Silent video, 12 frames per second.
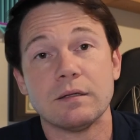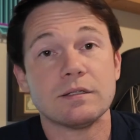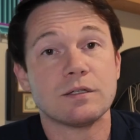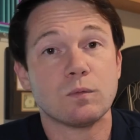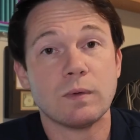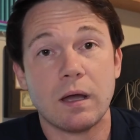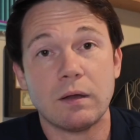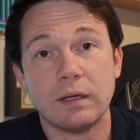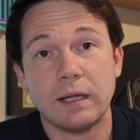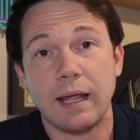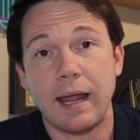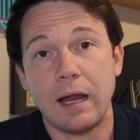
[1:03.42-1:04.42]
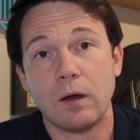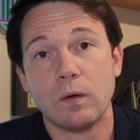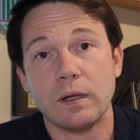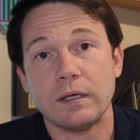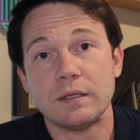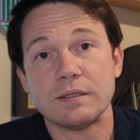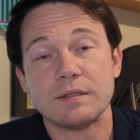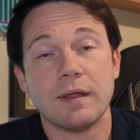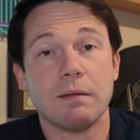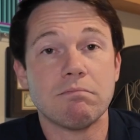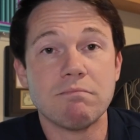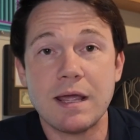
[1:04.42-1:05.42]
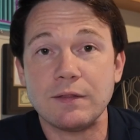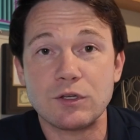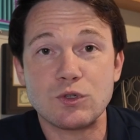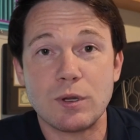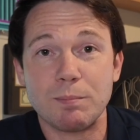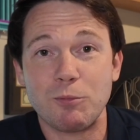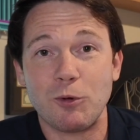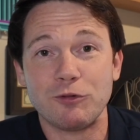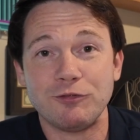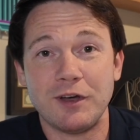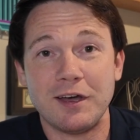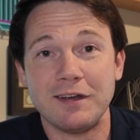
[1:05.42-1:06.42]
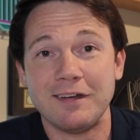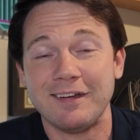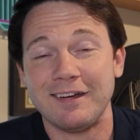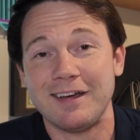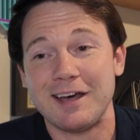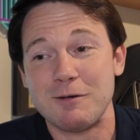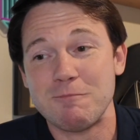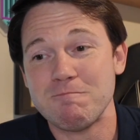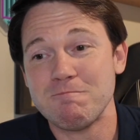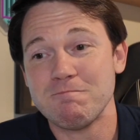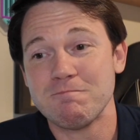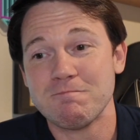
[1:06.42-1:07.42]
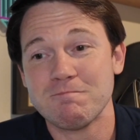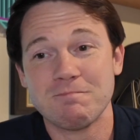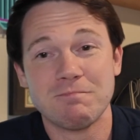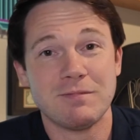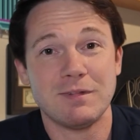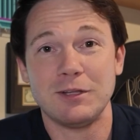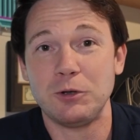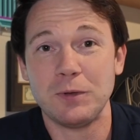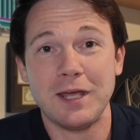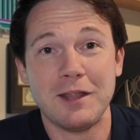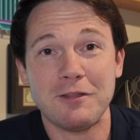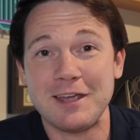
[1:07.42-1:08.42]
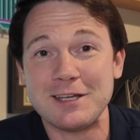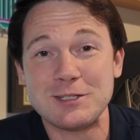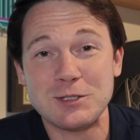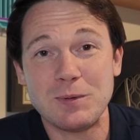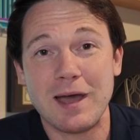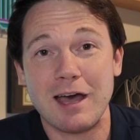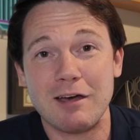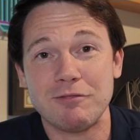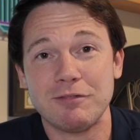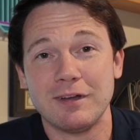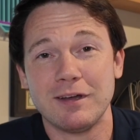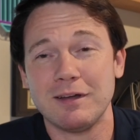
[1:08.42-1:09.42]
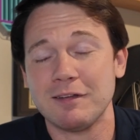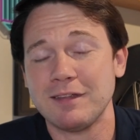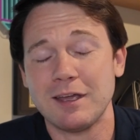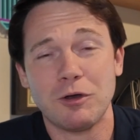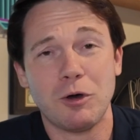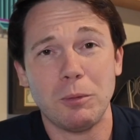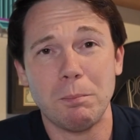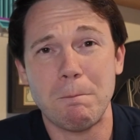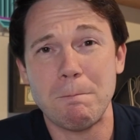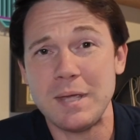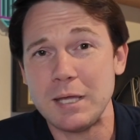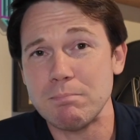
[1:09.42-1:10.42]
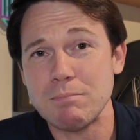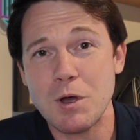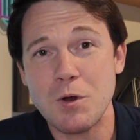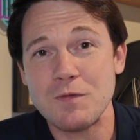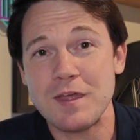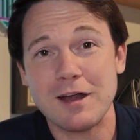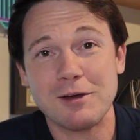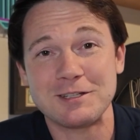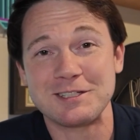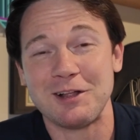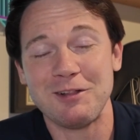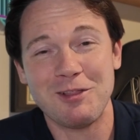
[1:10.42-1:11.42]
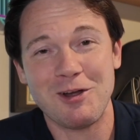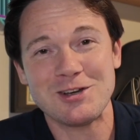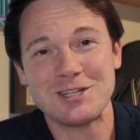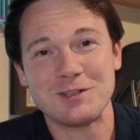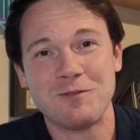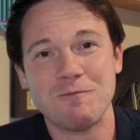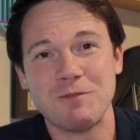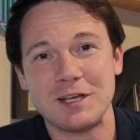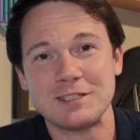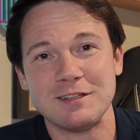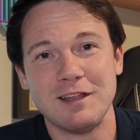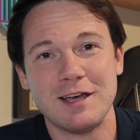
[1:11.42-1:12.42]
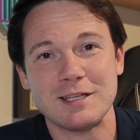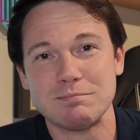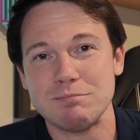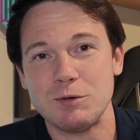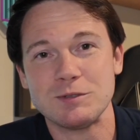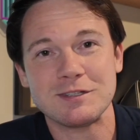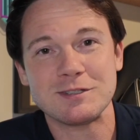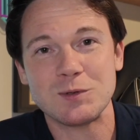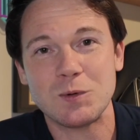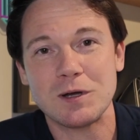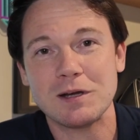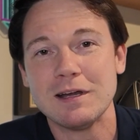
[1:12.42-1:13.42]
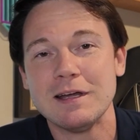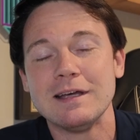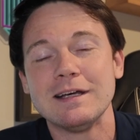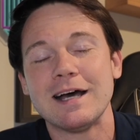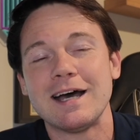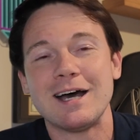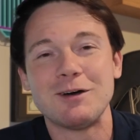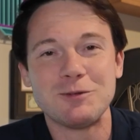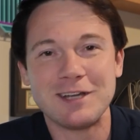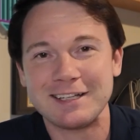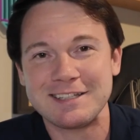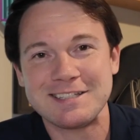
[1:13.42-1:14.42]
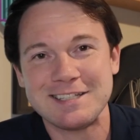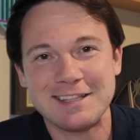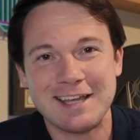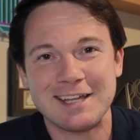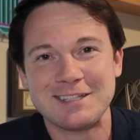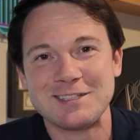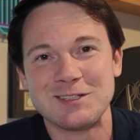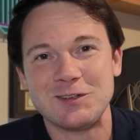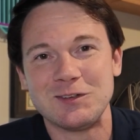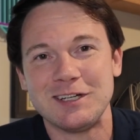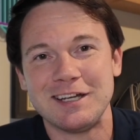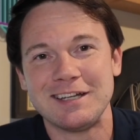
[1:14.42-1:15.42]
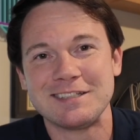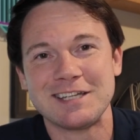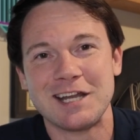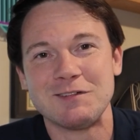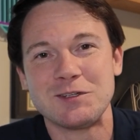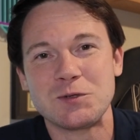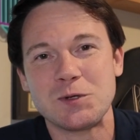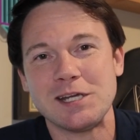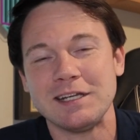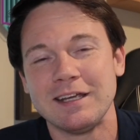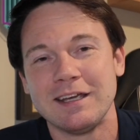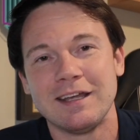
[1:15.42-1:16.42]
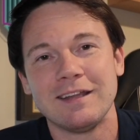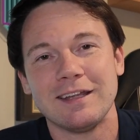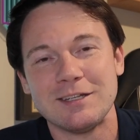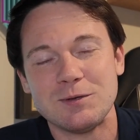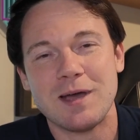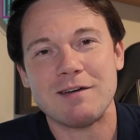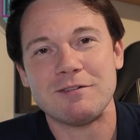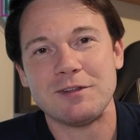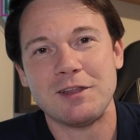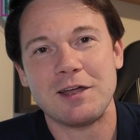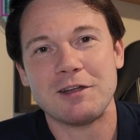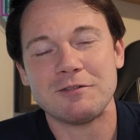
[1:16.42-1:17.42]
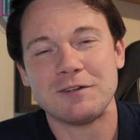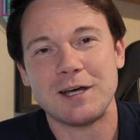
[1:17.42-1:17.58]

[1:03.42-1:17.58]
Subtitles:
the surrounding areas that make the trip more fun. Little hint, they do have a thing called Big Mo there. It's the largest fossilized Mosasaur. We got to see that, so it's kind of a treat. They do have a lot of